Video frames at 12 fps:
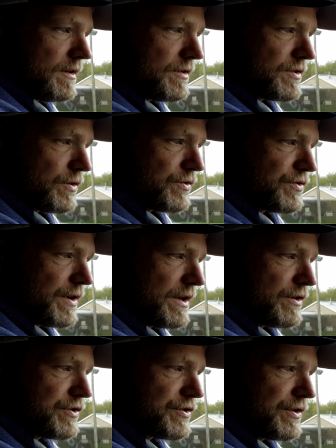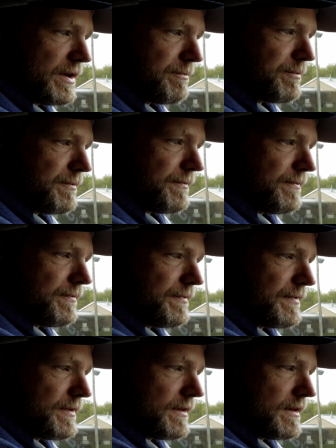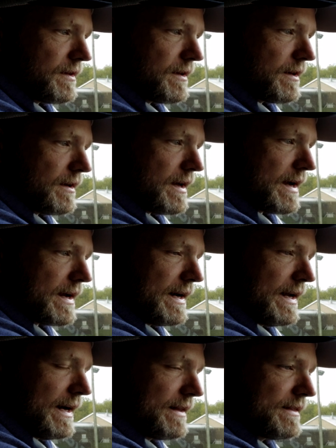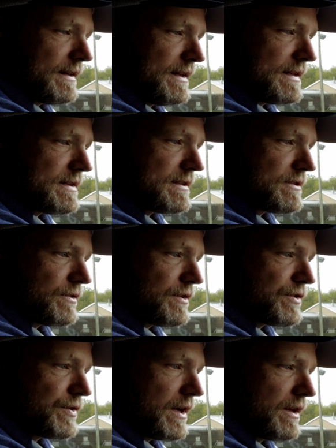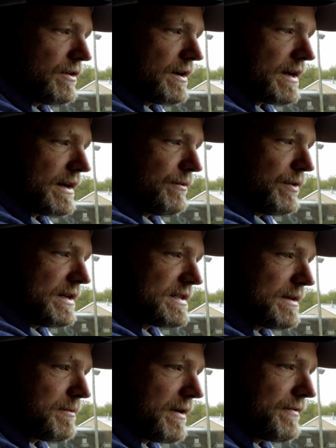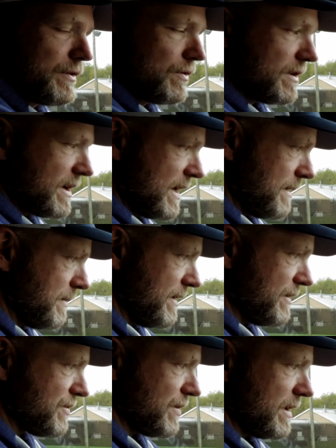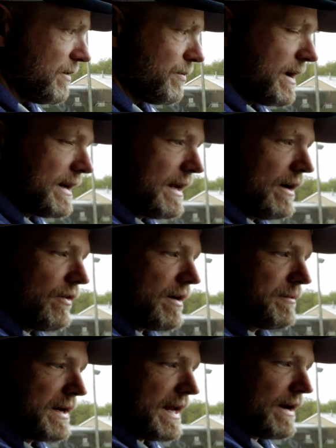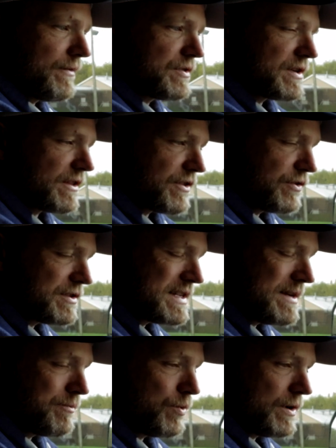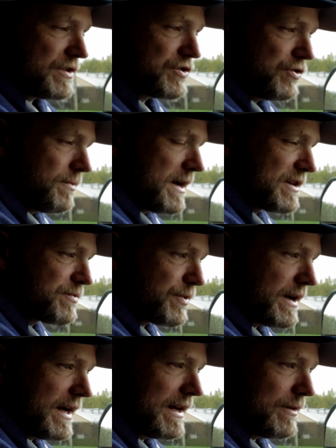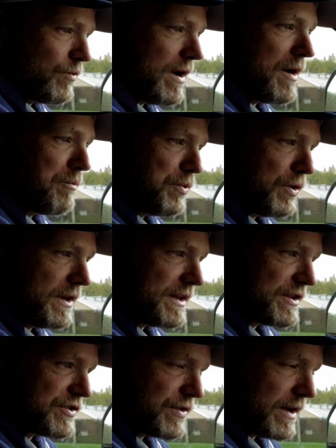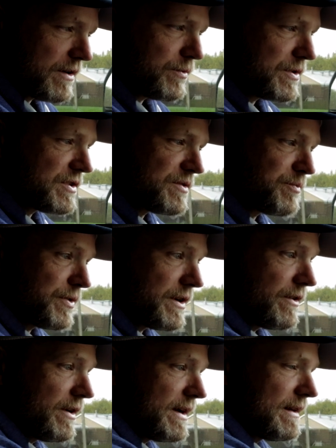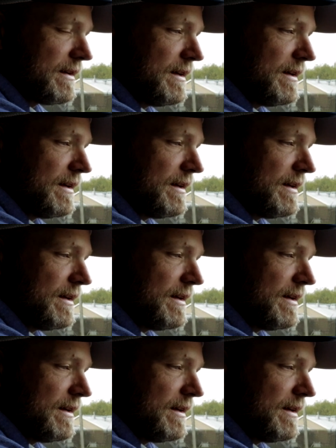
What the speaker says: so trailer trip, I can edit the distance on the trailer. I can reset my fuel economy of the trailer. Right now I've been averaging 13.2 miles per gallon while pulling the trailer, which is pretty great